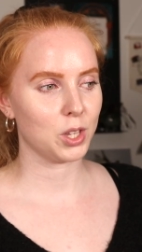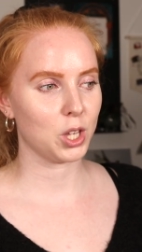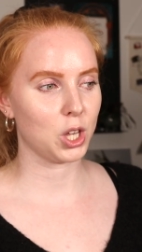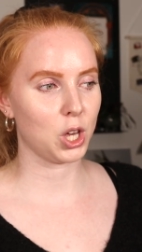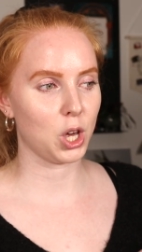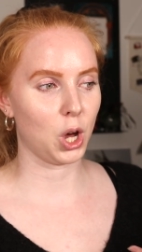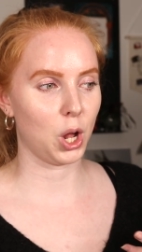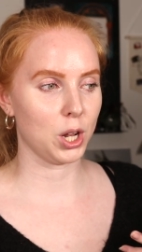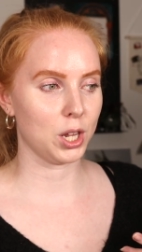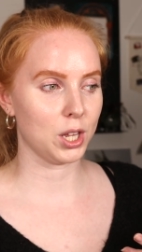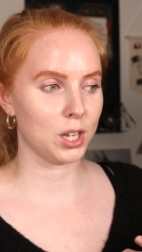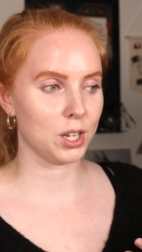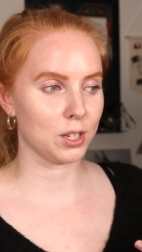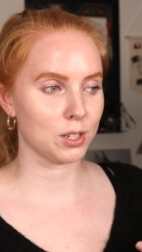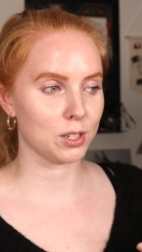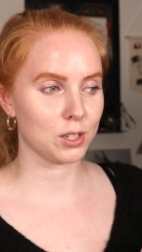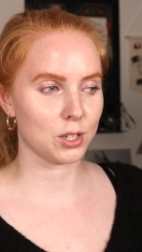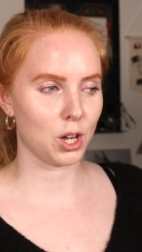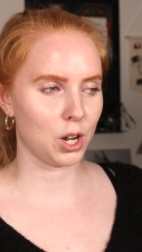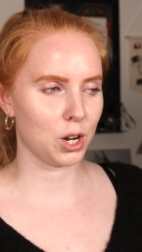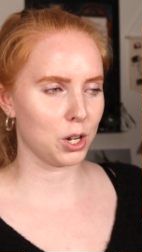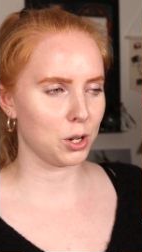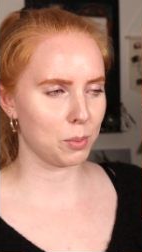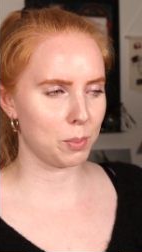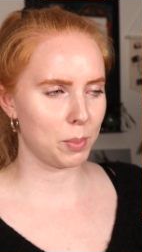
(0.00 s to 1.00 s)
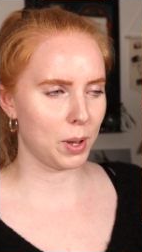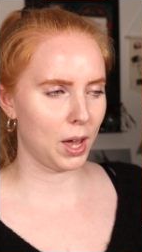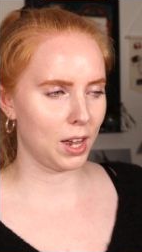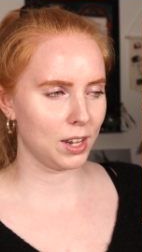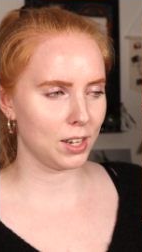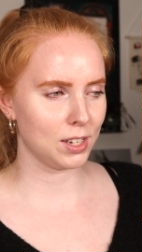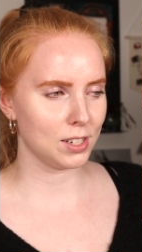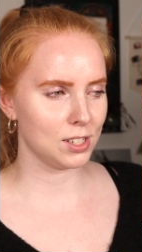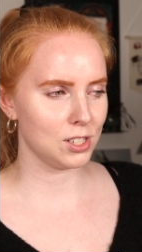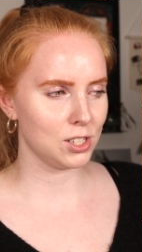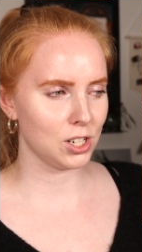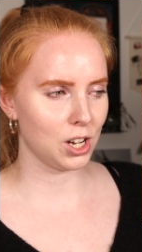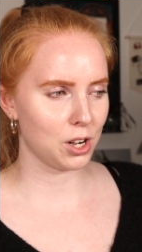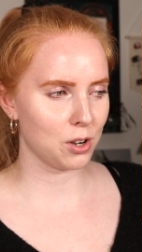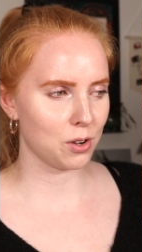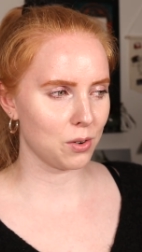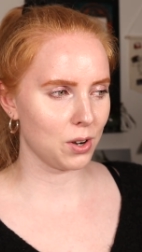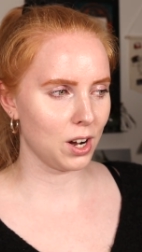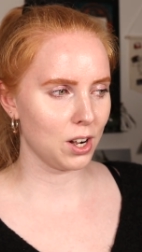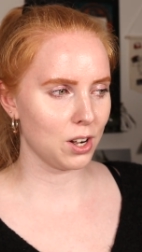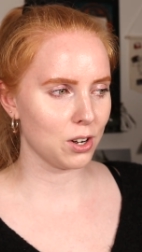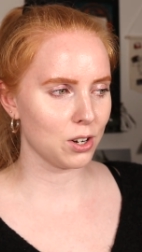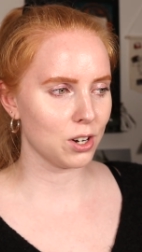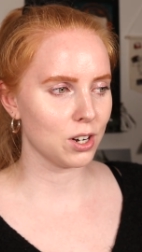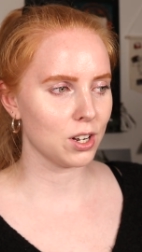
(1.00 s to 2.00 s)
color palette
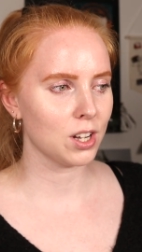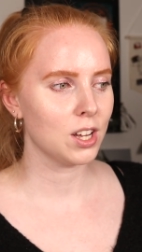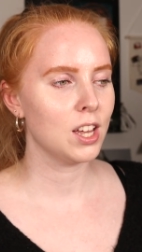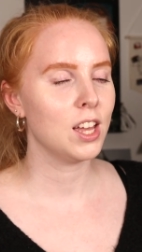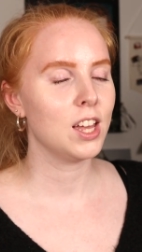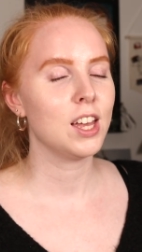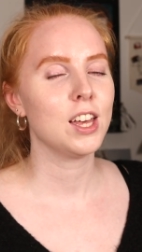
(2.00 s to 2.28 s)
generator.